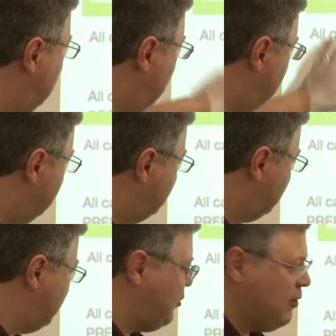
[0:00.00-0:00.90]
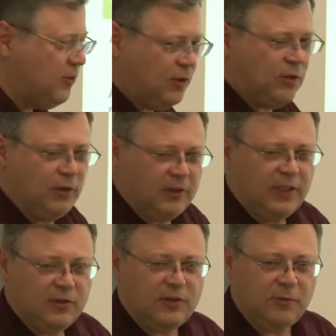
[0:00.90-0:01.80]
all the inscriptions which
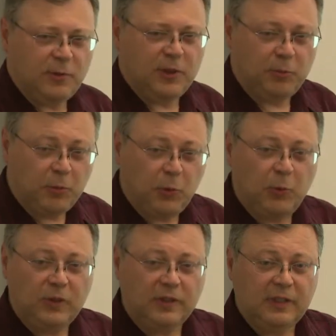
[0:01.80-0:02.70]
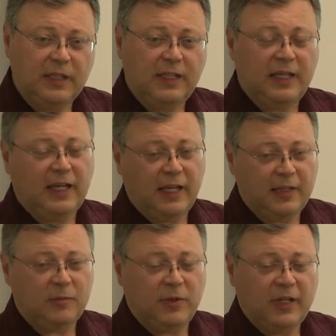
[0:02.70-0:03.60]
contains the word moon,
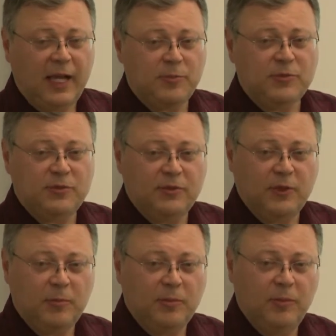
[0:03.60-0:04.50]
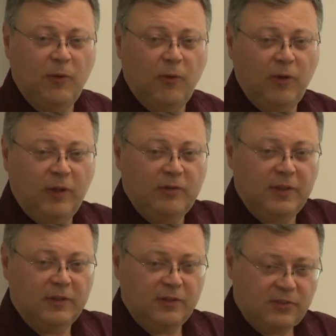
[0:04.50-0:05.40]
and perhaps from all of
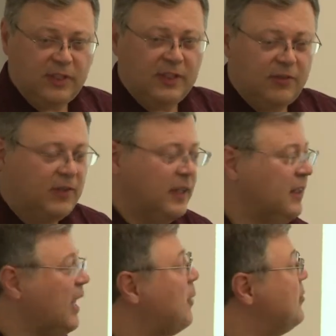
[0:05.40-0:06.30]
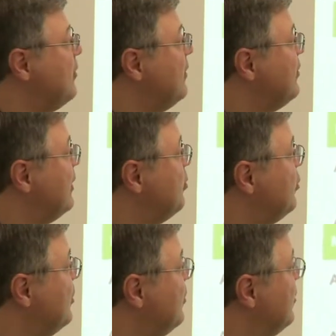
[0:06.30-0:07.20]
the 3 different types of
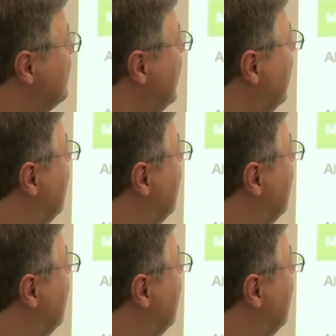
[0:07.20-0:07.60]
inscriptions. Okay.